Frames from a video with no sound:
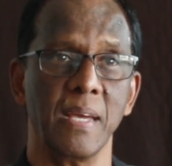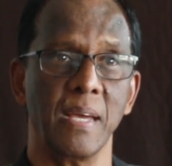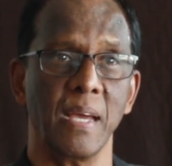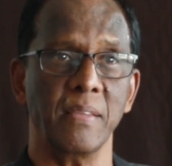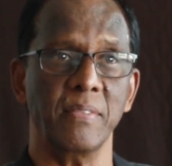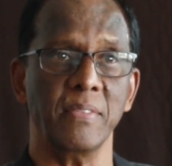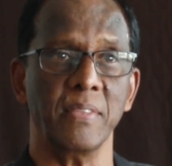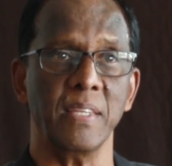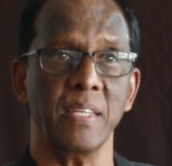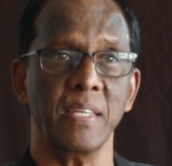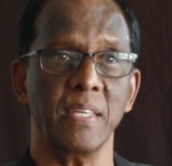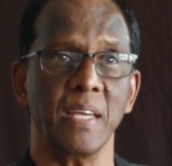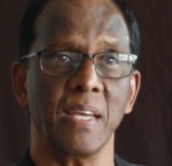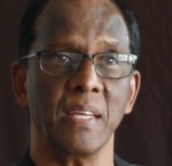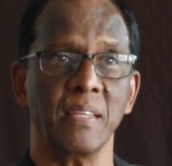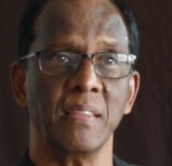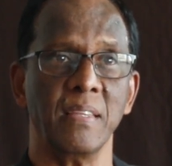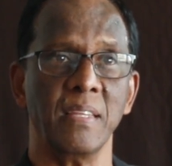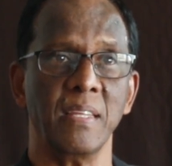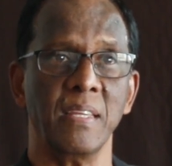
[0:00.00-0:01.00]
and
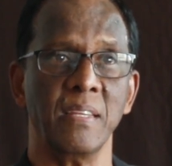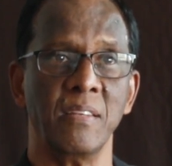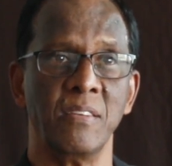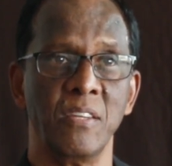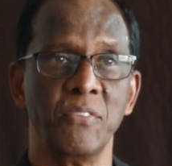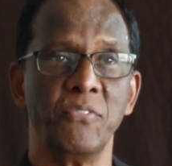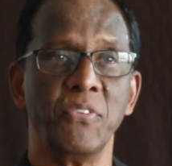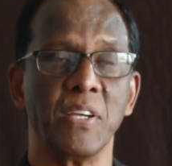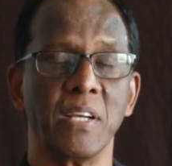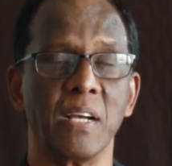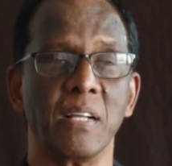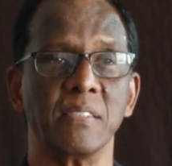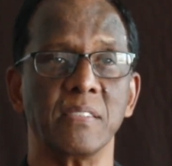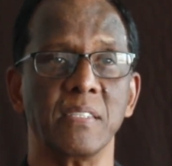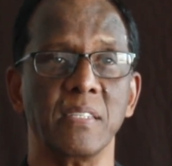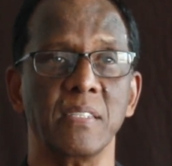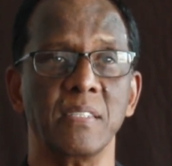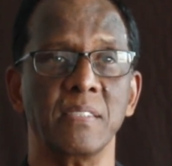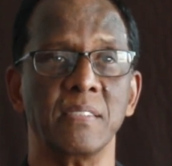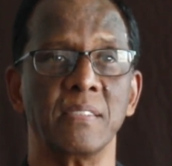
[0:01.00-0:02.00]
the
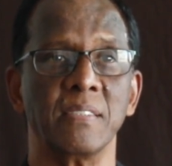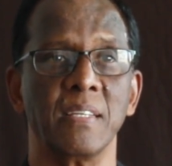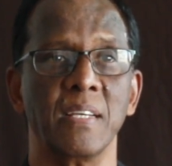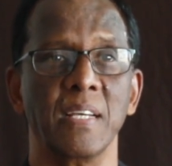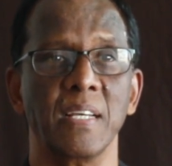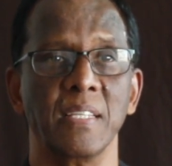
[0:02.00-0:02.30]
difficulties